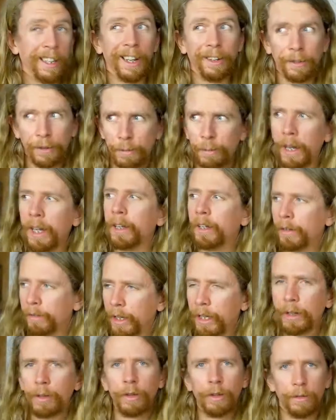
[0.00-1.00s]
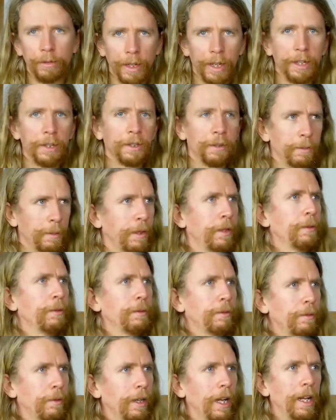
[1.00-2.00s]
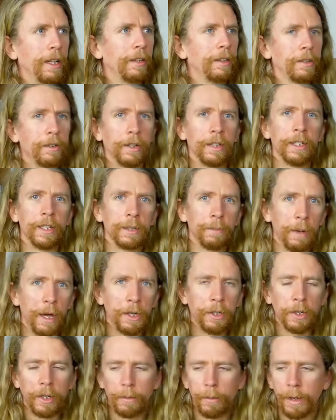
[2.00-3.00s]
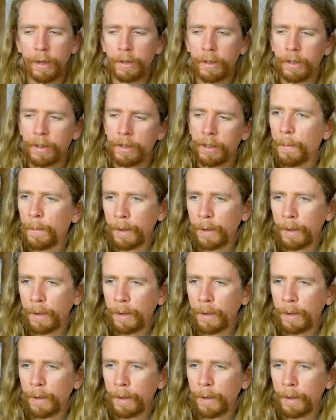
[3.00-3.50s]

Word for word: Now, there's plenty of ego inflations because we're not, there's nothing special about us.